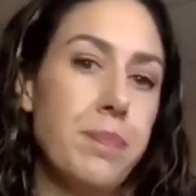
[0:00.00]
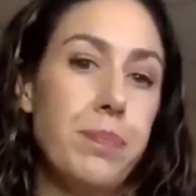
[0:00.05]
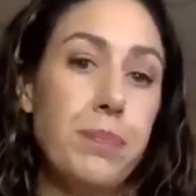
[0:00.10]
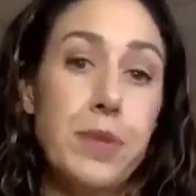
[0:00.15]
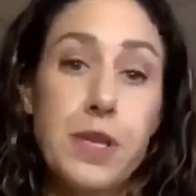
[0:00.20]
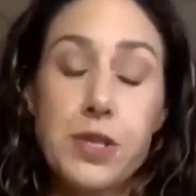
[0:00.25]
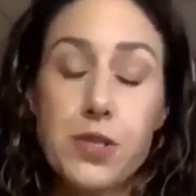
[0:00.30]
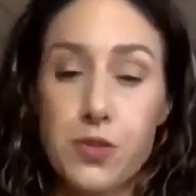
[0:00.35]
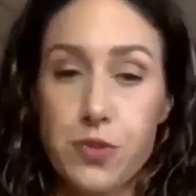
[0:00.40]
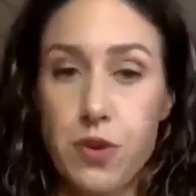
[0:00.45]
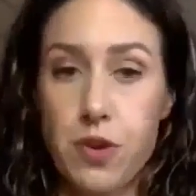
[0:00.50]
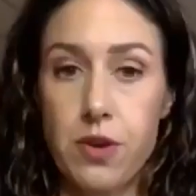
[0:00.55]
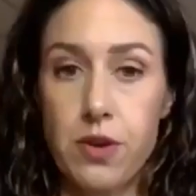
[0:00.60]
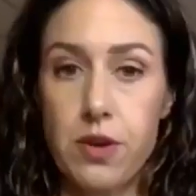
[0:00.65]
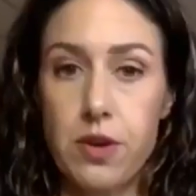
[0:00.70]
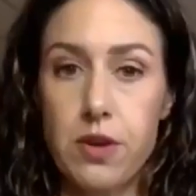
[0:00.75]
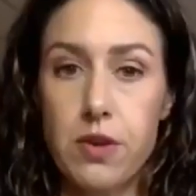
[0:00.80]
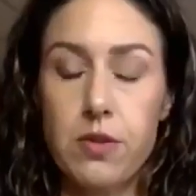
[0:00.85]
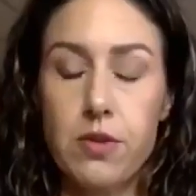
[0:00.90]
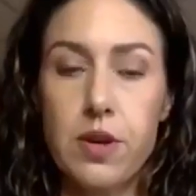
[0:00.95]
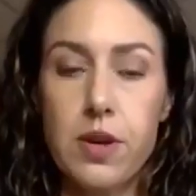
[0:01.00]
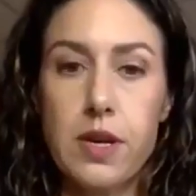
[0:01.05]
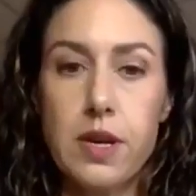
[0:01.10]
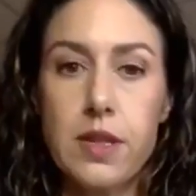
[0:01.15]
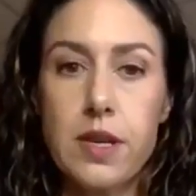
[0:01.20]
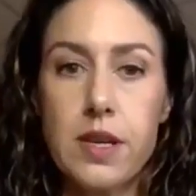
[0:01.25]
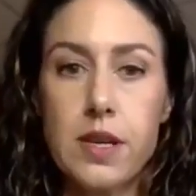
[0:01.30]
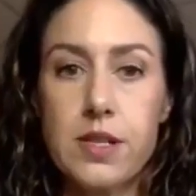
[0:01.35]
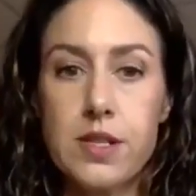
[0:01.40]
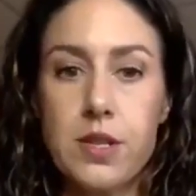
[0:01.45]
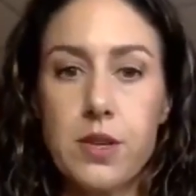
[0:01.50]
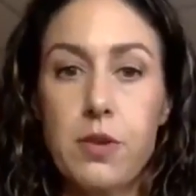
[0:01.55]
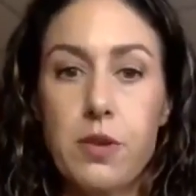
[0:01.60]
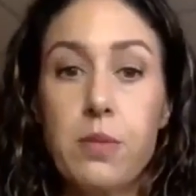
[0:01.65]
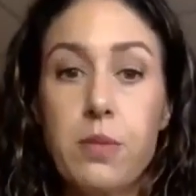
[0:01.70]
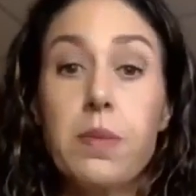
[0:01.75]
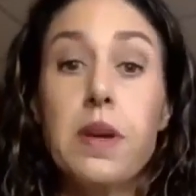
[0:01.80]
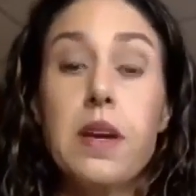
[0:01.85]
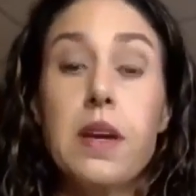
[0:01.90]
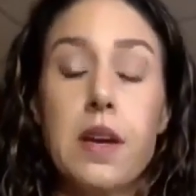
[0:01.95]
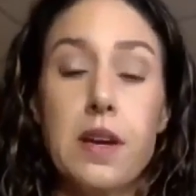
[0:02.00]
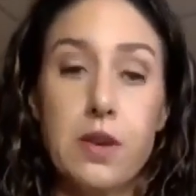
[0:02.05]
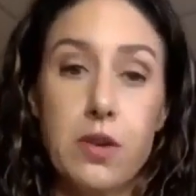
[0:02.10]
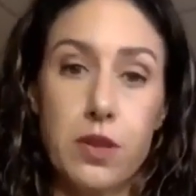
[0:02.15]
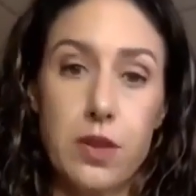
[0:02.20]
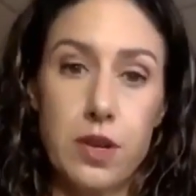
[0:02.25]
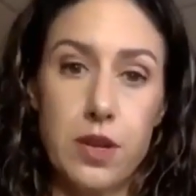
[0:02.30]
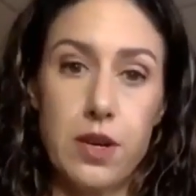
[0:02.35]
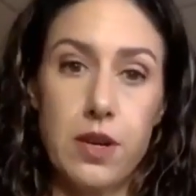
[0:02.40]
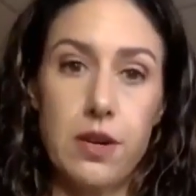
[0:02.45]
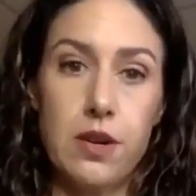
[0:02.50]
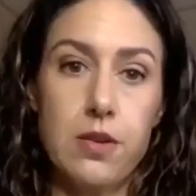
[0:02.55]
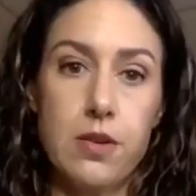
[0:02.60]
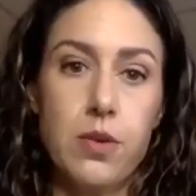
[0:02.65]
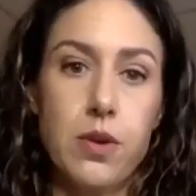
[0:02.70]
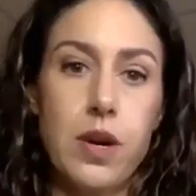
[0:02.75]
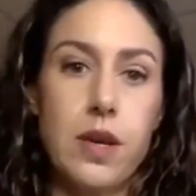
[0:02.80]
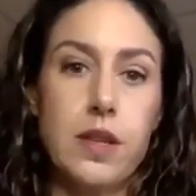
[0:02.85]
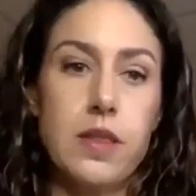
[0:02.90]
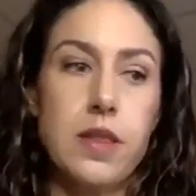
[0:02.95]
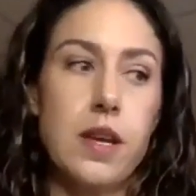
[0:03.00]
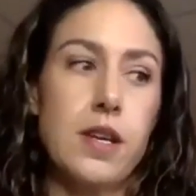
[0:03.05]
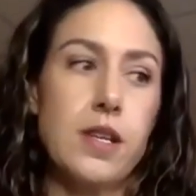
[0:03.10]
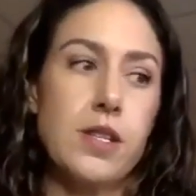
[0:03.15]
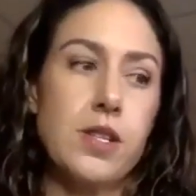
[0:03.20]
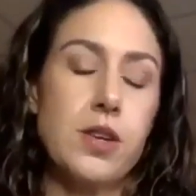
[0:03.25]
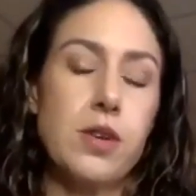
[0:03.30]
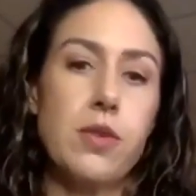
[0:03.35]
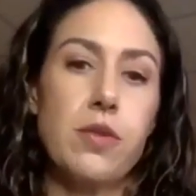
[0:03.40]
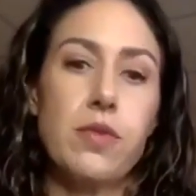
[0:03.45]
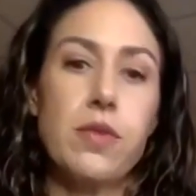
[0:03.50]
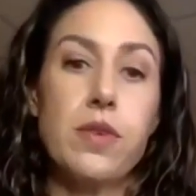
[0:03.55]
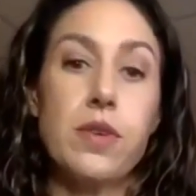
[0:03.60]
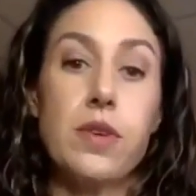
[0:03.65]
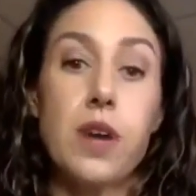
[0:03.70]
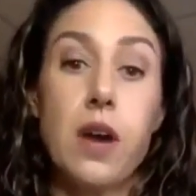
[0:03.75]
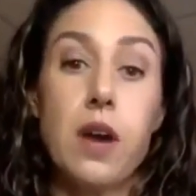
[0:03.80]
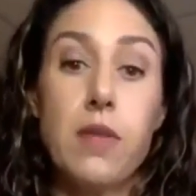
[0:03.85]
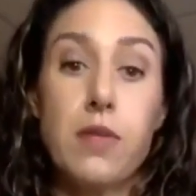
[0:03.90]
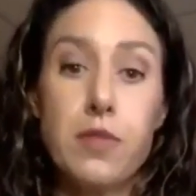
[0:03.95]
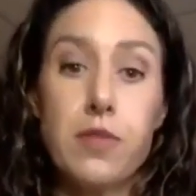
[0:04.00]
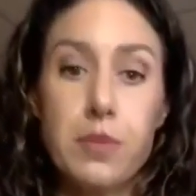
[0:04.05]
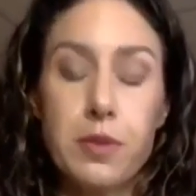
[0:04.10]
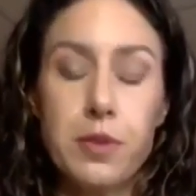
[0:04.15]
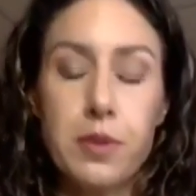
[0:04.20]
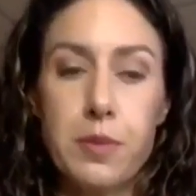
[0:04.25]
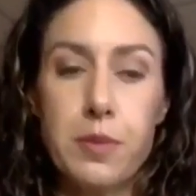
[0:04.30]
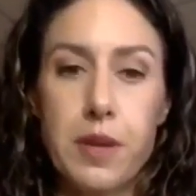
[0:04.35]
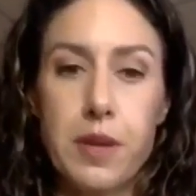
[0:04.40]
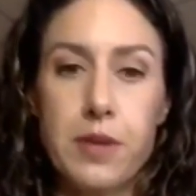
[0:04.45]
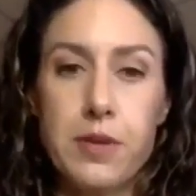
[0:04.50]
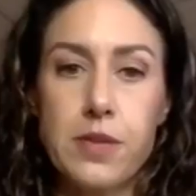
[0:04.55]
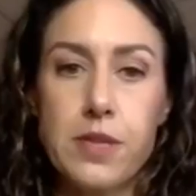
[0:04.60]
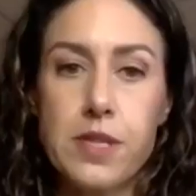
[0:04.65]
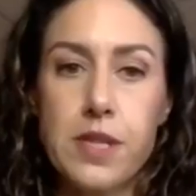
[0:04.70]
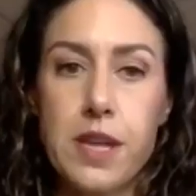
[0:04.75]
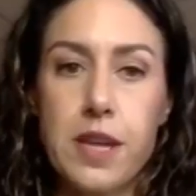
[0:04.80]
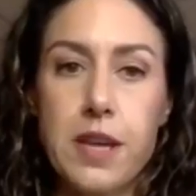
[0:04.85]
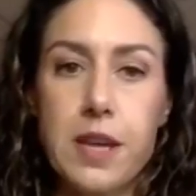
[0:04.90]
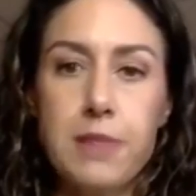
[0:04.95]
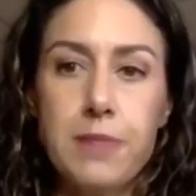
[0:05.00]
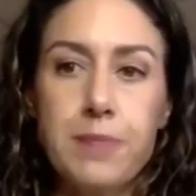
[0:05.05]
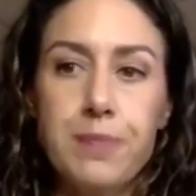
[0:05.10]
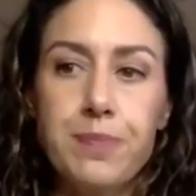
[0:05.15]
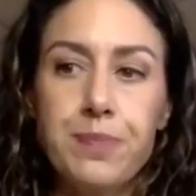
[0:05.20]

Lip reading: be stronger, or I'd like to be healthier, or I'd like to feel comfortable in my own skin.